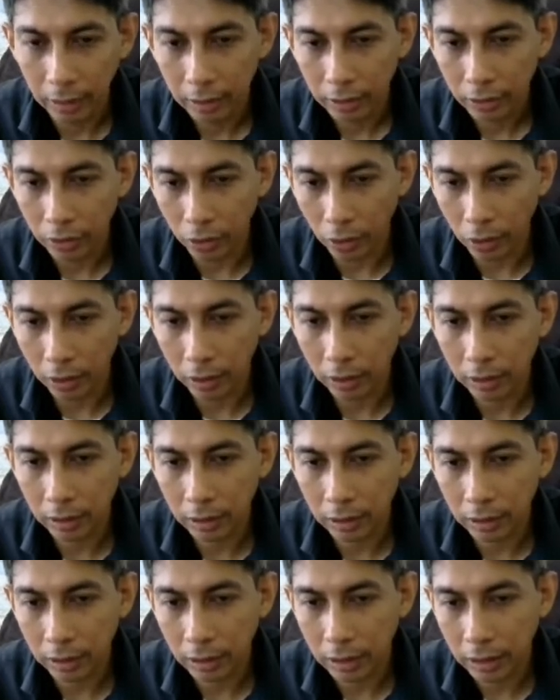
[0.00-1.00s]
stored
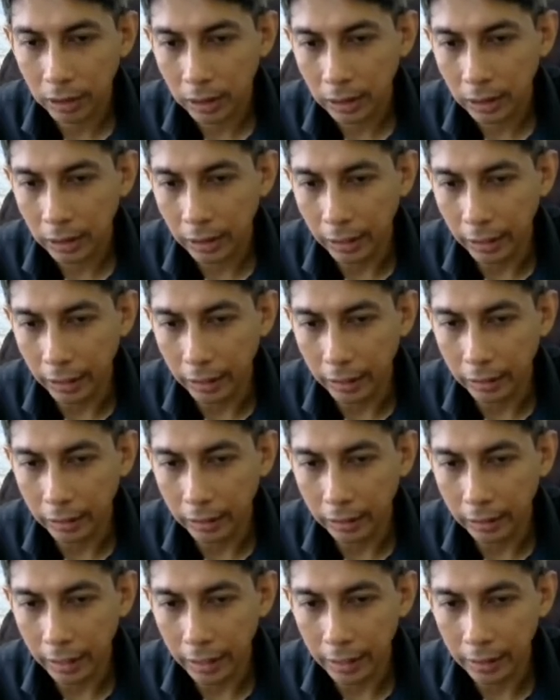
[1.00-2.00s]
in
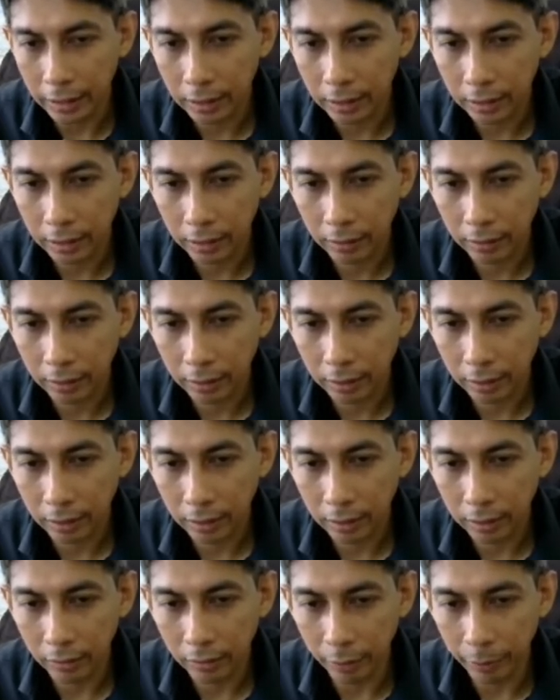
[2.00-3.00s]
this
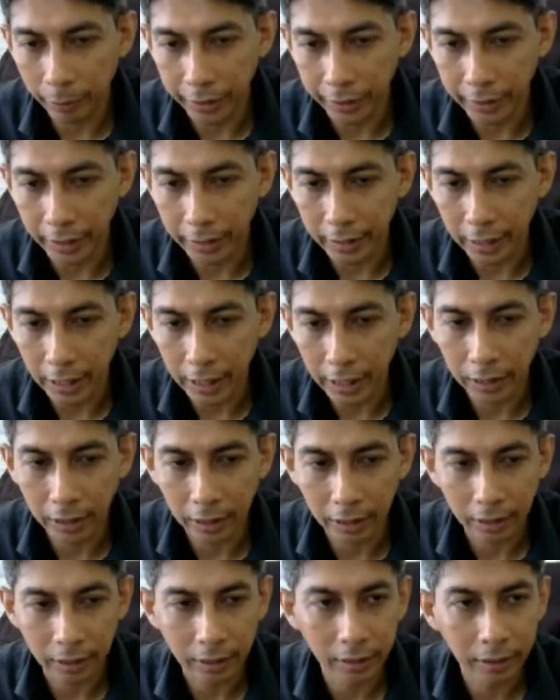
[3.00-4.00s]

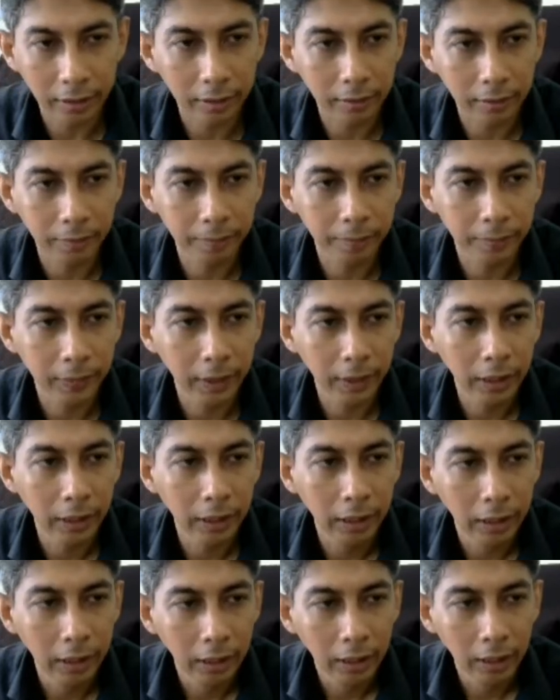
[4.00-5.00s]
representation.
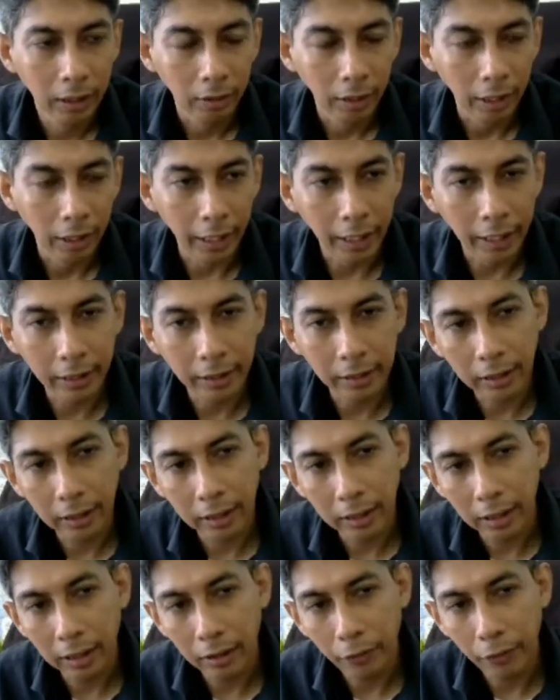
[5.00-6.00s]

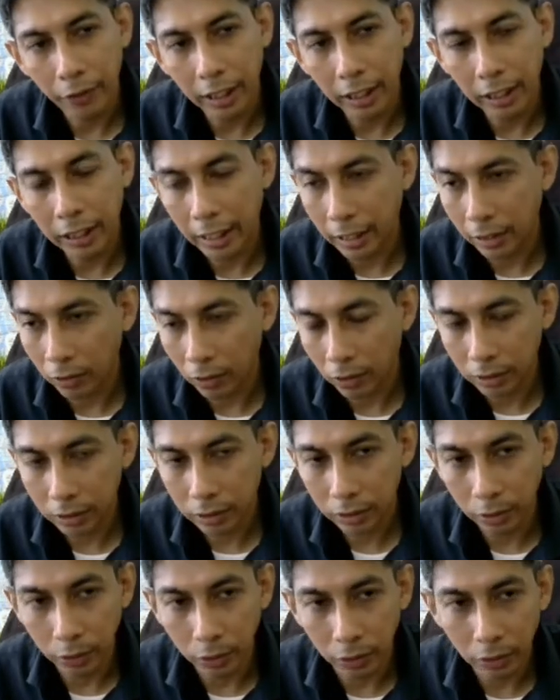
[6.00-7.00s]
And we can
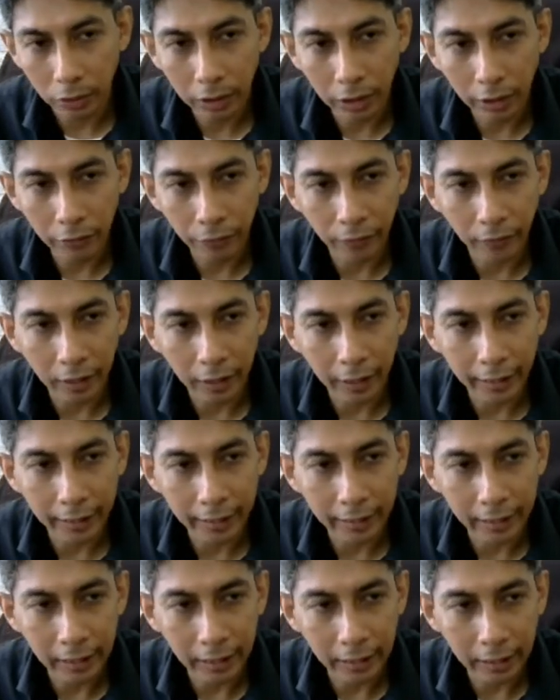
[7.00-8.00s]
also define
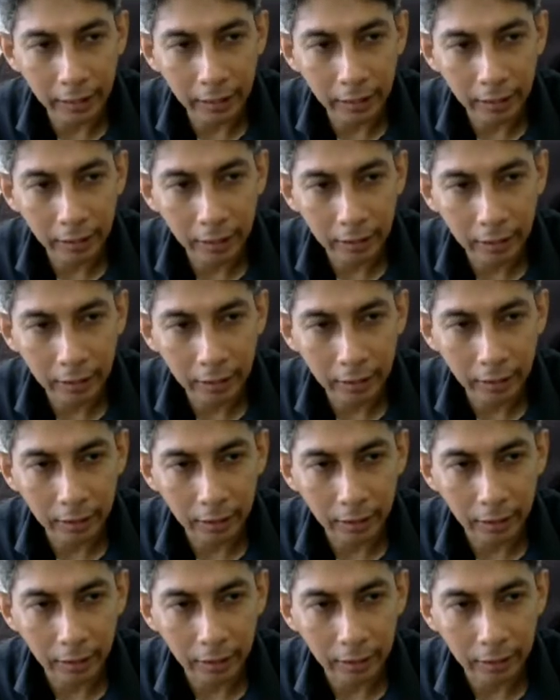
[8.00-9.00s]
the
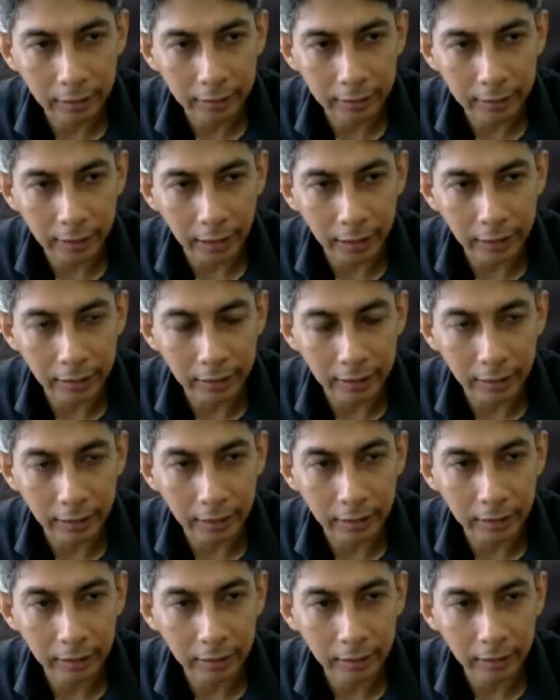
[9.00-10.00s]
size,
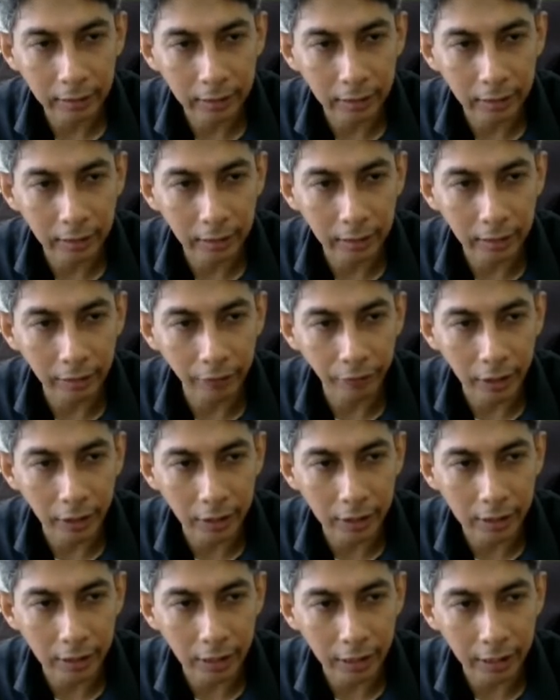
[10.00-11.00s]
the
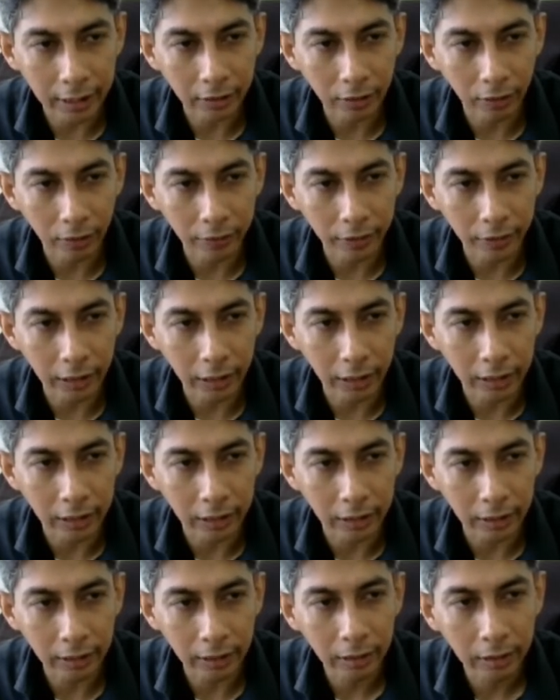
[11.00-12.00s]
different size of the
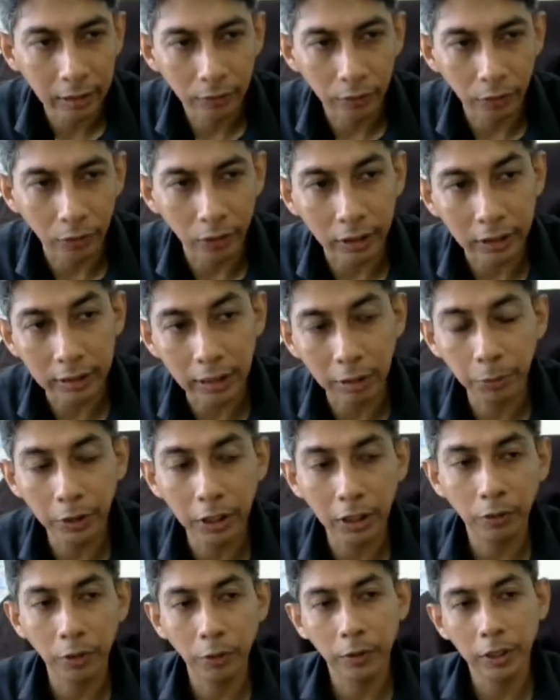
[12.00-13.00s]
data. For
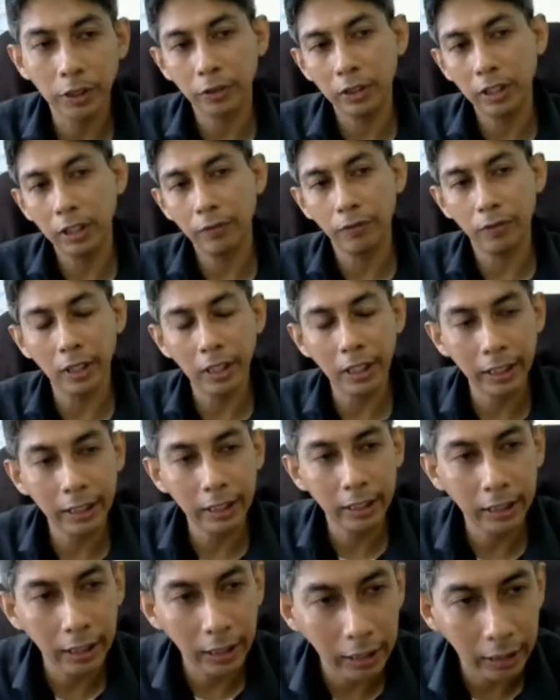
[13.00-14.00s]
example, we want to
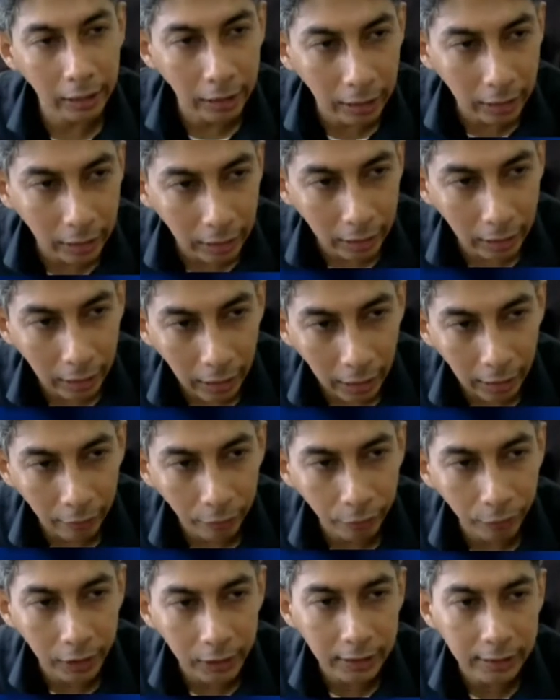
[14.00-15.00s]
define in
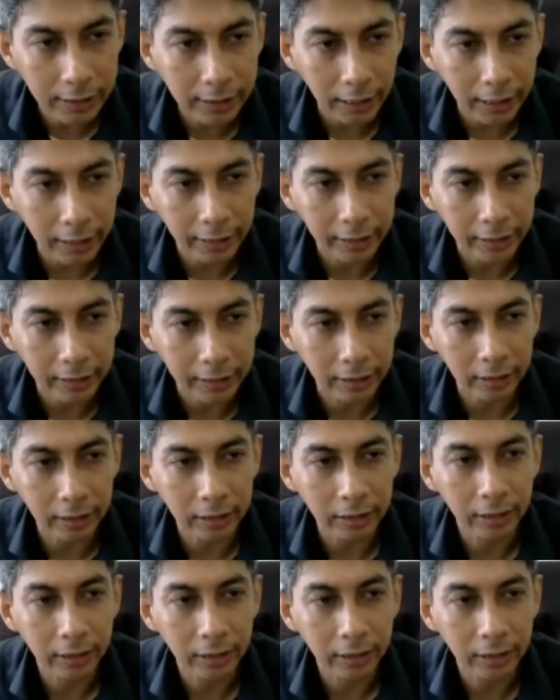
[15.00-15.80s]
half-word size,